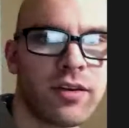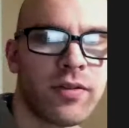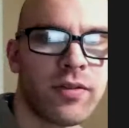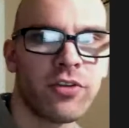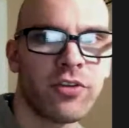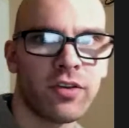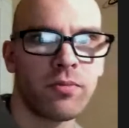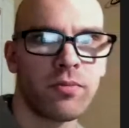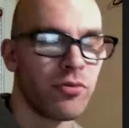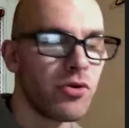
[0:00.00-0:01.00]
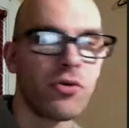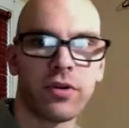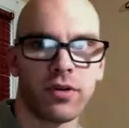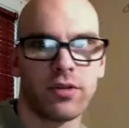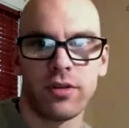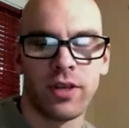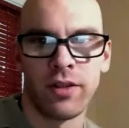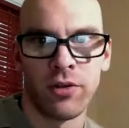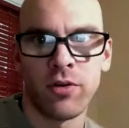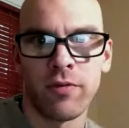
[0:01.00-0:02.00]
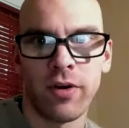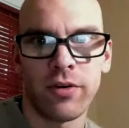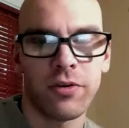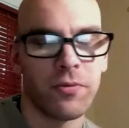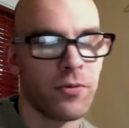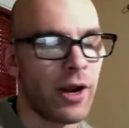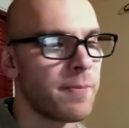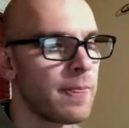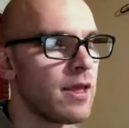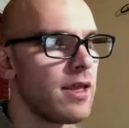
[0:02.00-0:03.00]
They're just brute in the universe, right?